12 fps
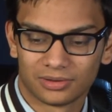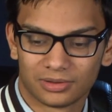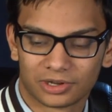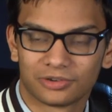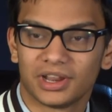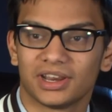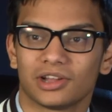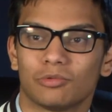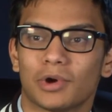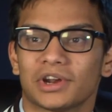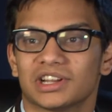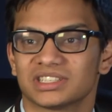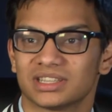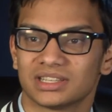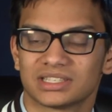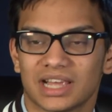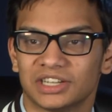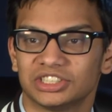creating awareness and
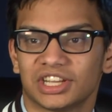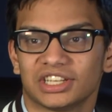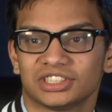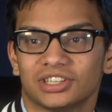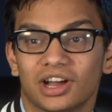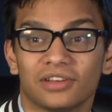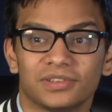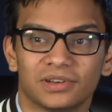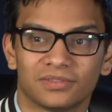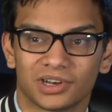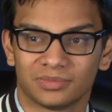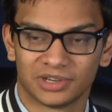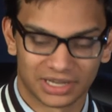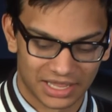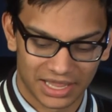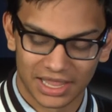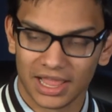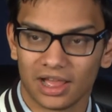this education of the environment
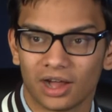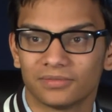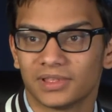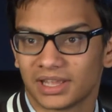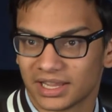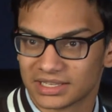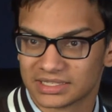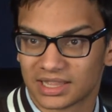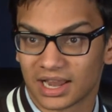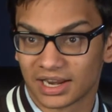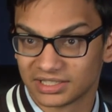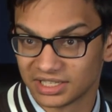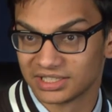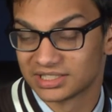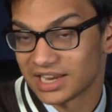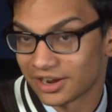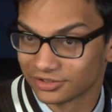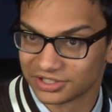of the kids that I take
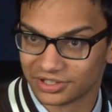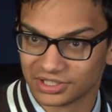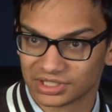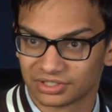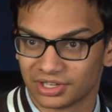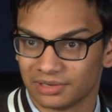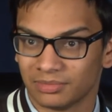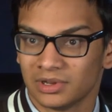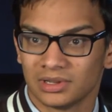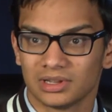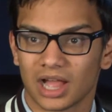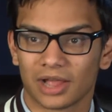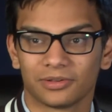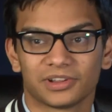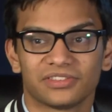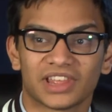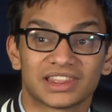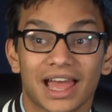down to the stream, I
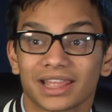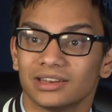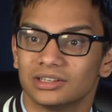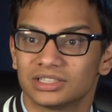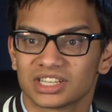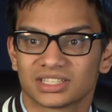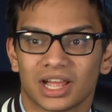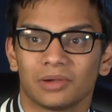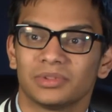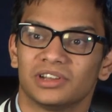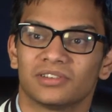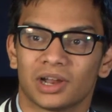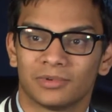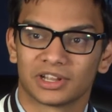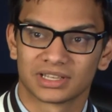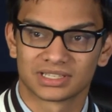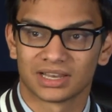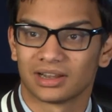believe that can just help the environment,
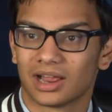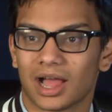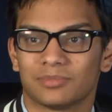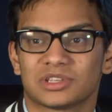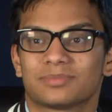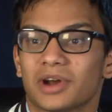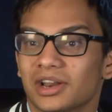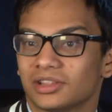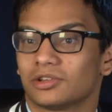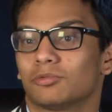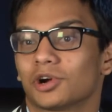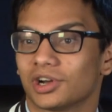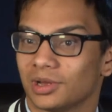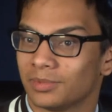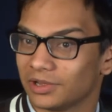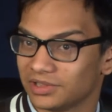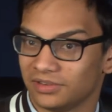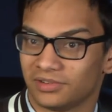because then I'm spreading the word
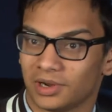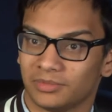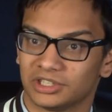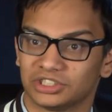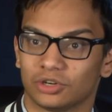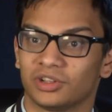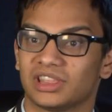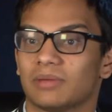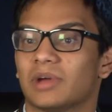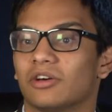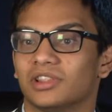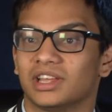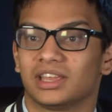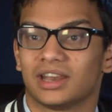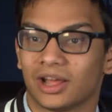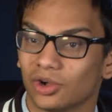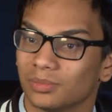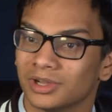about the environment, showing them how they can
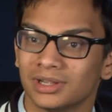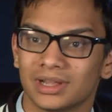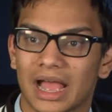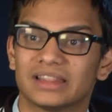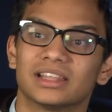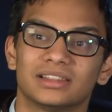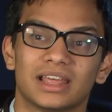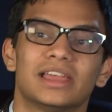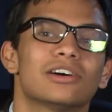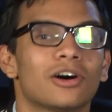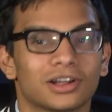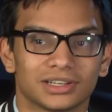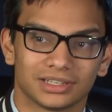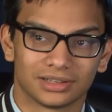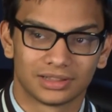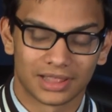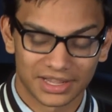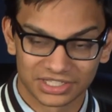help. And then
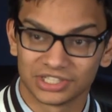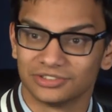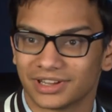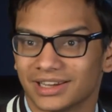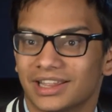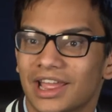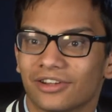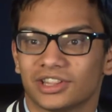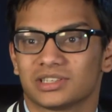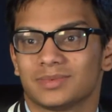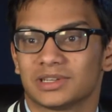they too can carry this